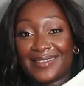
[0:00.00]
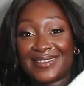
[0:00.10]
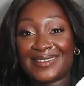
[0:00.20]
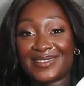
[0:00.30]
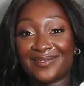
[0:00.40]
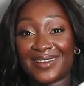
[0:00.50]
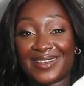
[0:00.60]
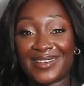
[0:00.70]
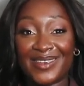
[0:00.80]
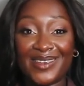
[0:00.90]
This is
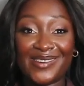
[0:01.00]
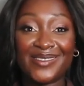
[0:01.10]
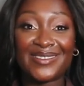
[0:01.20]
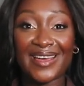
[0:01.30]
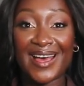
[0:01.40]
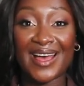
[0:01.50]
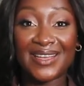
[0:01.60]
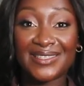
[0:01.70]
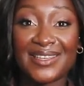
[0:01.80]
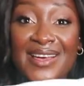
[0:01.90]
really cute. It
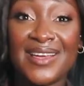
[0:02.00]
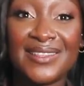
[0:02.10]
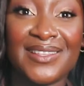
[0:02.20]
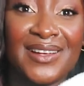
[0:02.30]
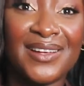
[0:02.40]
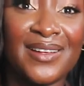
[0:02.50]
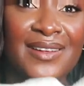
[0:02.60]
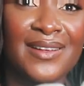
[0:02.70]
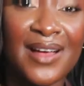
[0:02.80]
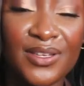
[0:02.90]
has the,